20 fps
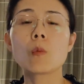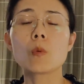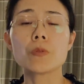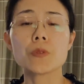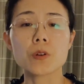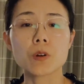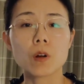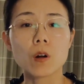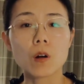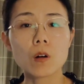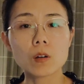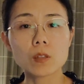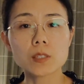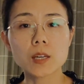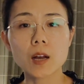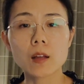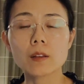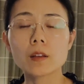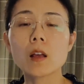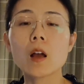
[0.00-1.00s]
When they're all
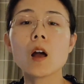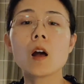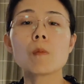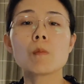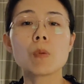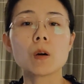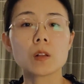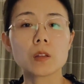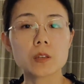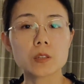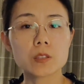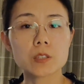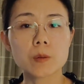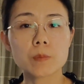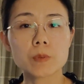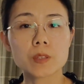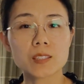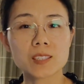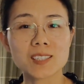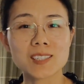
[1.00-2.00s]
done, polish
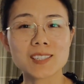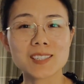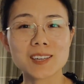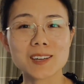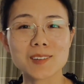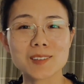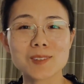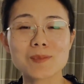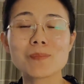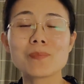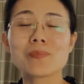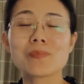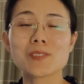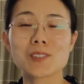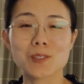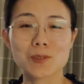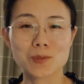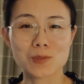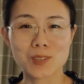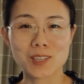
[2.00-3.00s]
up the details
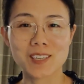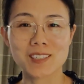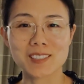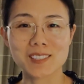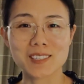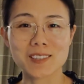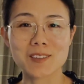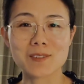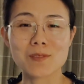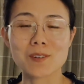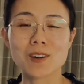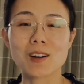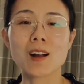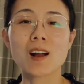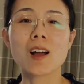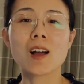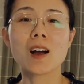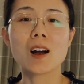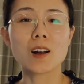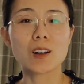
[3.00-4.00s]
so you can
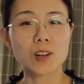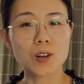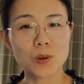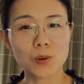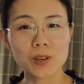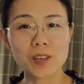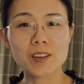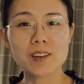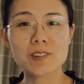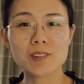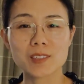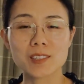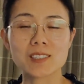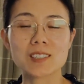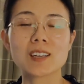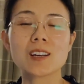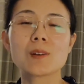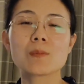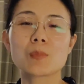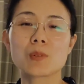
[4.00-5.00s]
deliver a
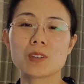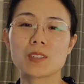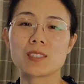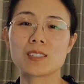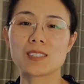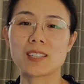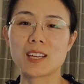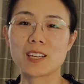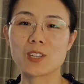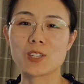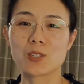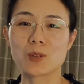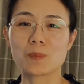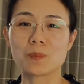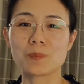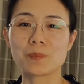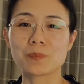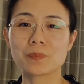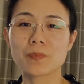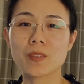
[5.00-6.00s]
coherent
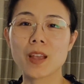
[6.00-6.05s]
presentation.